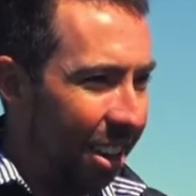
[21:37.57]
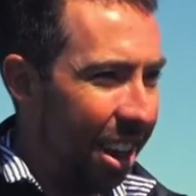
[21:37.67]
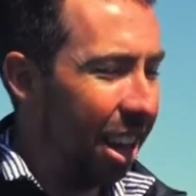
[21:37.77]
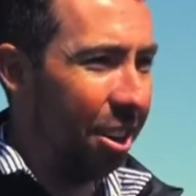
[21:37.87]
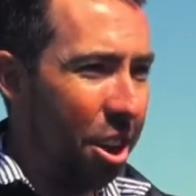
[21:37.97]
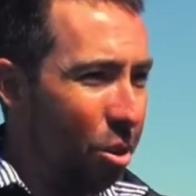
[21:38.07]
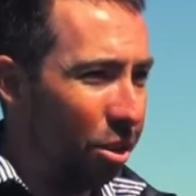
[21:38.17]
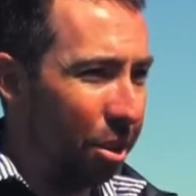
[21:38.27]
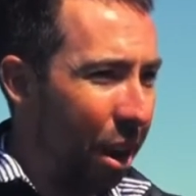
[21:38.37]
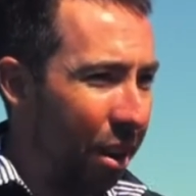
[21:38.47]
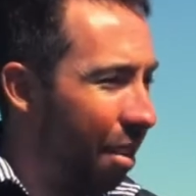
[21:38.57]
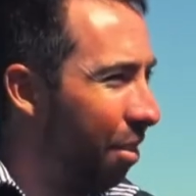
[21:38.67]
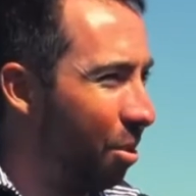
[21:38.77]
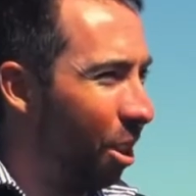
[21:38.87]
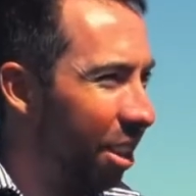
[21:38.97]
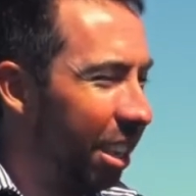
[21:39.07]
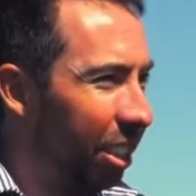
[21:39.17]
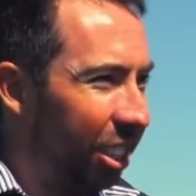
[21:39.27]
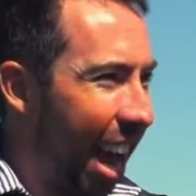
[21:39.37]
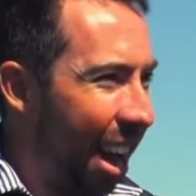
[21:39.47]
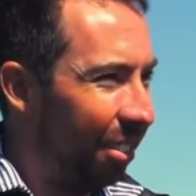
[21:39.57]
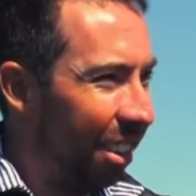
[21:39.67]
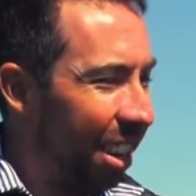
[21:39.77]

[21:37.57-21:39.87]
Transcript: Nick knows about every one of these shafts.